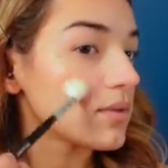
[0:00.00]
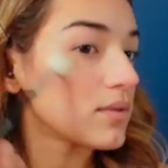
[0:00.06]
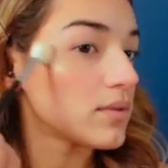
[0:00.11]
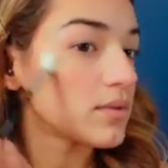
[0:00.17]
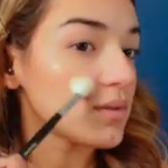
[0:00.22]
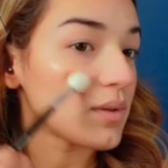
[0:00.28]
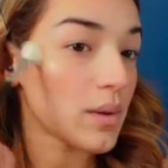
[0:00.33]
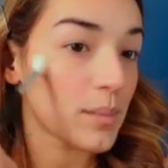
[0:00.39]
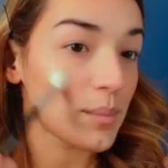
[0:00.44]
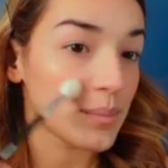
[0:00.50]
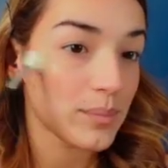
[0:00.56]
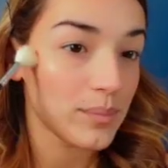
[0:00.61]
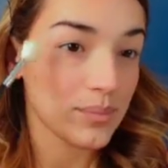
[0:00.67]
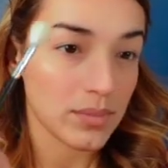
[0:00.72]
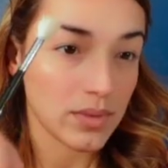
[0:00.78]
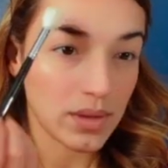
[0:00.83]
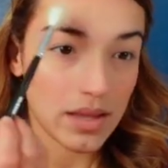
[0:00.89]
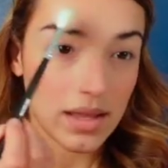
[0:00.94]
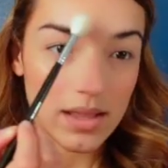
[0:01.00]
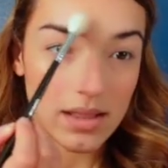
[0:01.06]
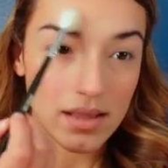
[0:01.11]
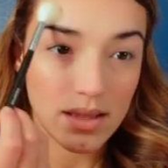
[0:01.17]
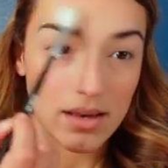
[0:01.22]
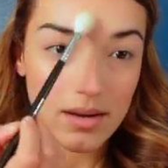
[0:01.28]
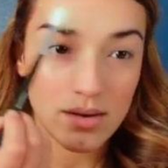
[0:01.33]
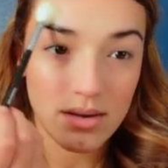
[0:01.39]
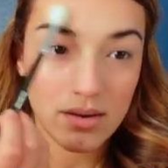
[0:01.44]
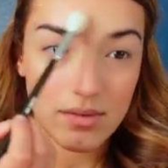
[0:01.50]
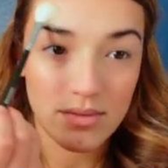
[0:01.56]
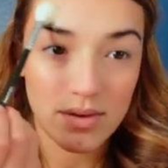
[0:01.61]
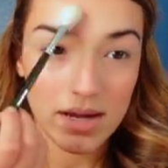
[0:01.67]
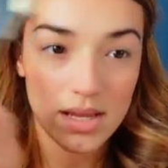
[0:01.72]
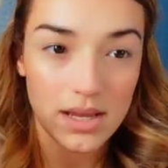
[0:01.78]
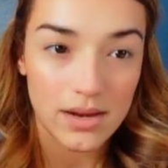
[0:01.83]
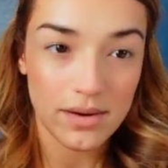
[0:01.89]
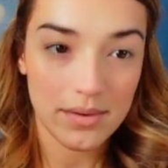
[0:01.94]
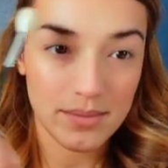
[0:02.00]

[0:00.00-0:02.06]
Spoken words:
So, and then right here.